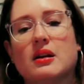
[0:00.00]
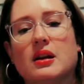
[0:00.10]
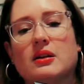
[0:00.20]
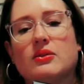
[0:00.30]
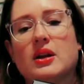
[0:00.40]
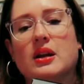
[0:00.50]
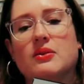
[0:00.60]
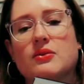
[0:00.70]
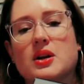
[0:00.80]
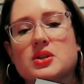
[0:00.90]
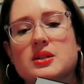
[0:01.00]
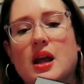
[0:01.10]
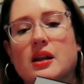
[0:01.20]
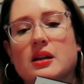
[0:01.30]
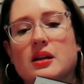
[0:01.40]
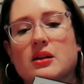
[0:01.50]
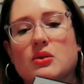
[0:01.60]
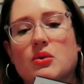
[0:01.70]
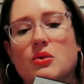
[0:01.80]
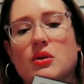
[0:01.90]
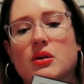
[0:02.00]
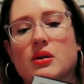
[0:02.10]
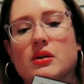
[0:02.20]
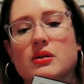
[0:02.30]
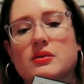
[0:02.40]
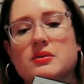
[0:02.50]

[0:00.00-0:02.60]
kind of a fresh salad or